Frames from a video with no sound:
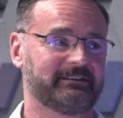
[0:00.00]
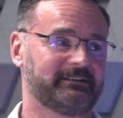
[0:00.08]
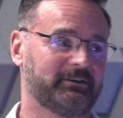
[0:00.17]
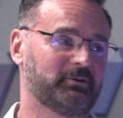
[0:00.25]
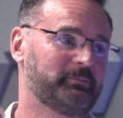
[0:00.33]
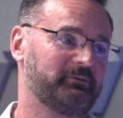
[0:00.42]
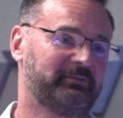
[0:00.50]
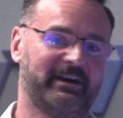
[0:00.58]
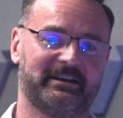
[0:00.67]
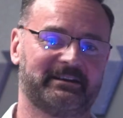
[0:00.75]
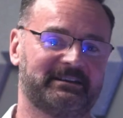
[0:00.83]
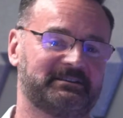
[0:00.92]
you could be
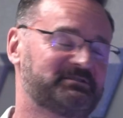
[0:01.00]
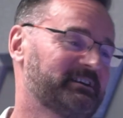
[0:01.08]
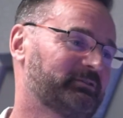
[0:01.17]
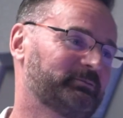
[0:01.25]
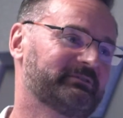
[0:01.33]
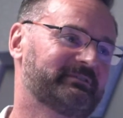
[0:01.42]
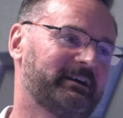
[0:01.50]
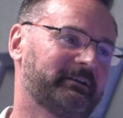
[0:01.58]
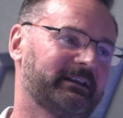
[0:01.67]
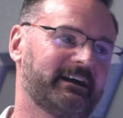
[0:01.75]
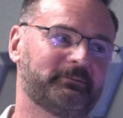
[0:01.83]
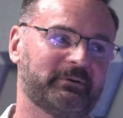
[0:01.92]
finding these 6 months down the
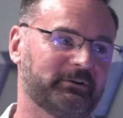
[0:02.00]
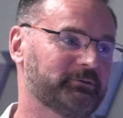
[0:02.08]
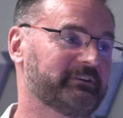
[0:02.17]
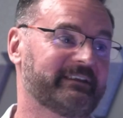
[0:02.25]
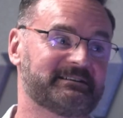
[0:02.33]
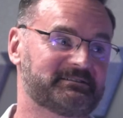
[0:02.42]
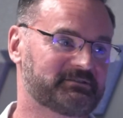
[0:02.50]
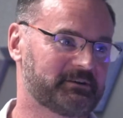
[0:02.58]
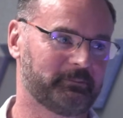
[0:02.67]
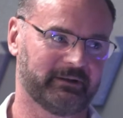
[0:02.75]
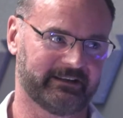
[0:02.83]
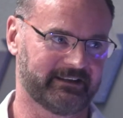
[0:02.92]
line when all the data is
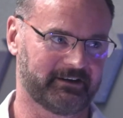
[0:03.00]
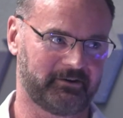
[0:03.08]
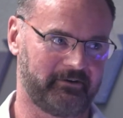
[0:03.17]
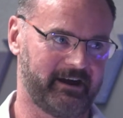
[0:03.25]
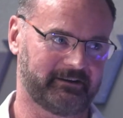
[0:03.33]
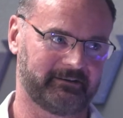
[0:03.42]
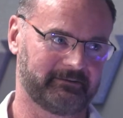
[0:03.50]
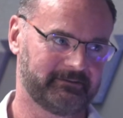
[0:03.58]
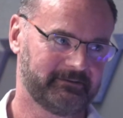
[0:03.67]
completely incorrect.